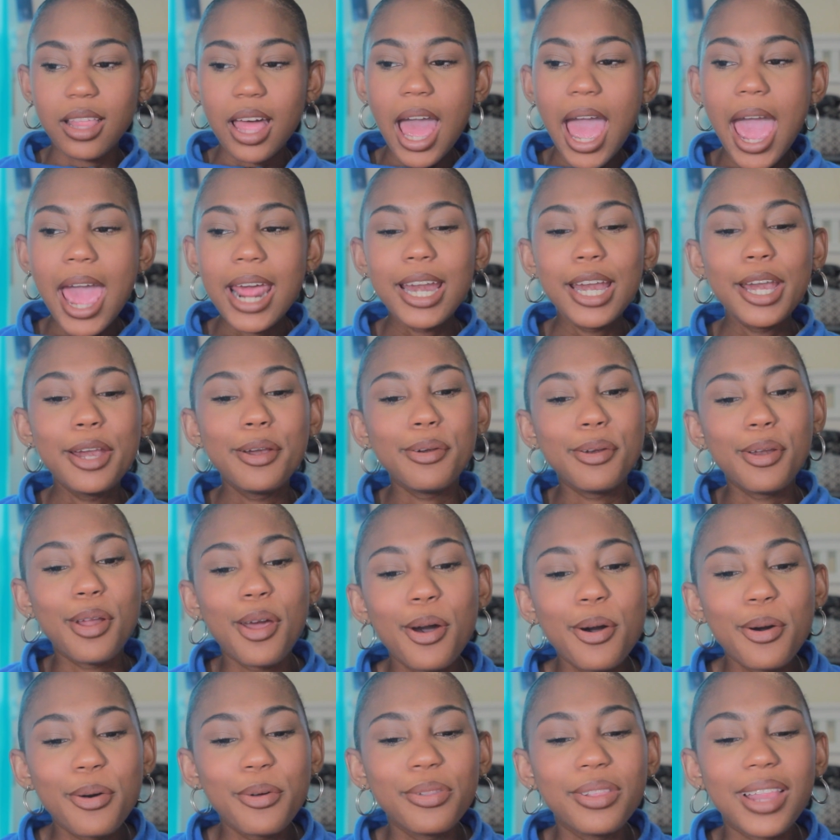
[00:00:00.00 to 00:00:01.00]
I didn't
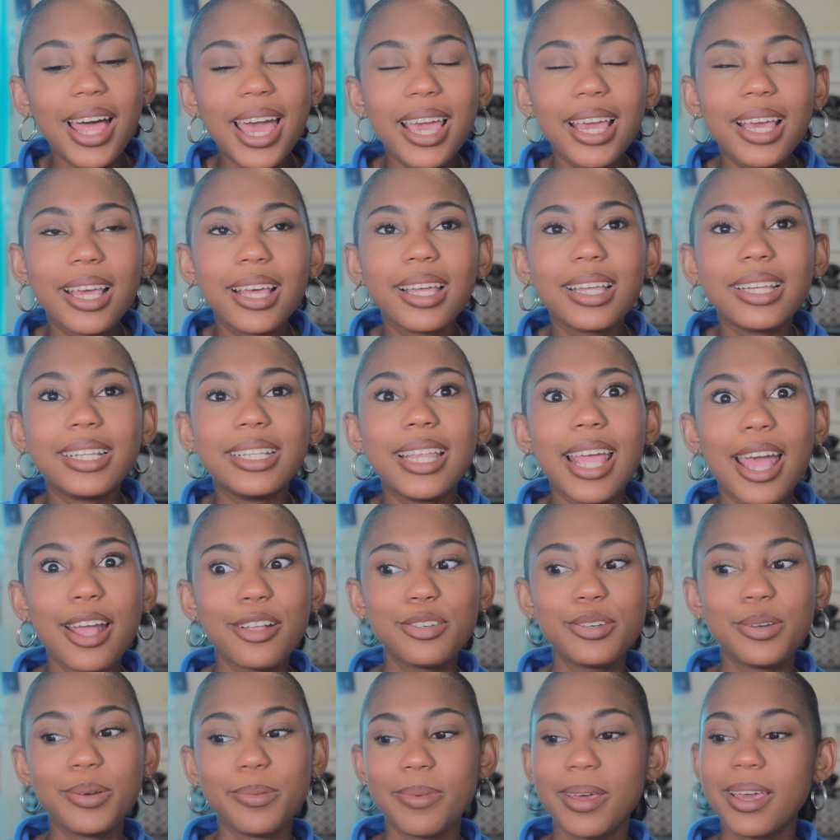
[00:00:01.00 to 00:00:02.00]
know like
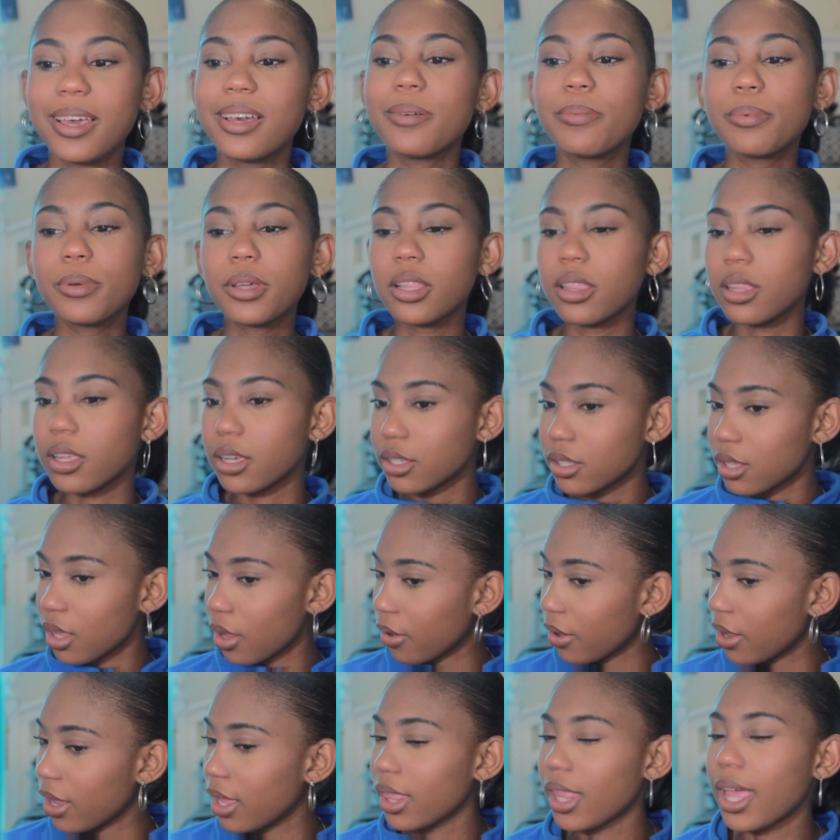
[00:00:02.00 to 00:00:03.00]
natural makeup could look
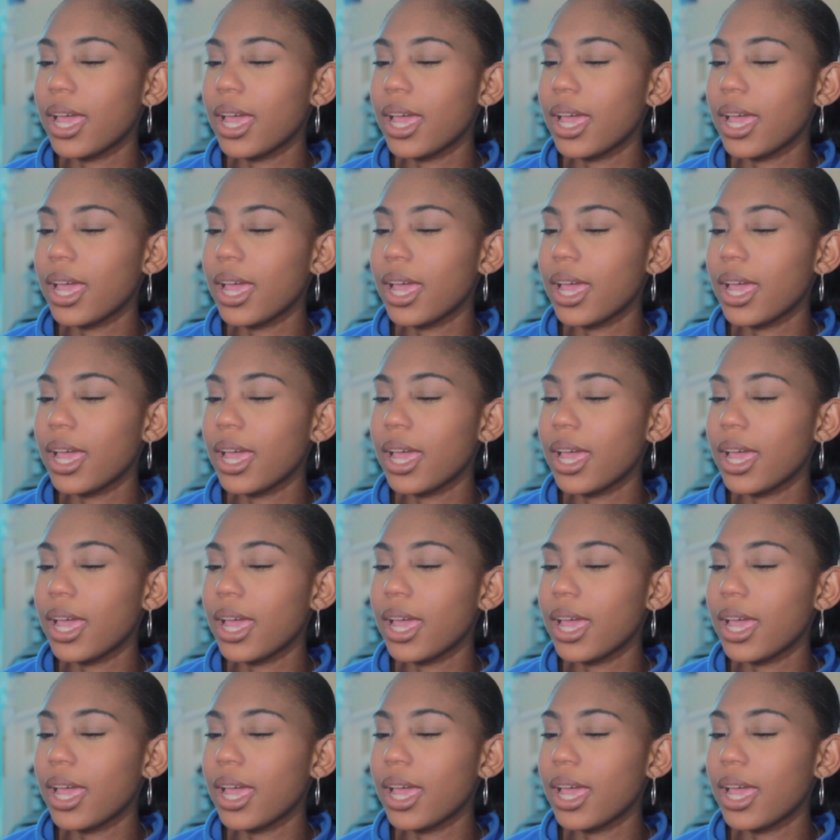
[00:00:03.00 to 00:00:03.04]
so good.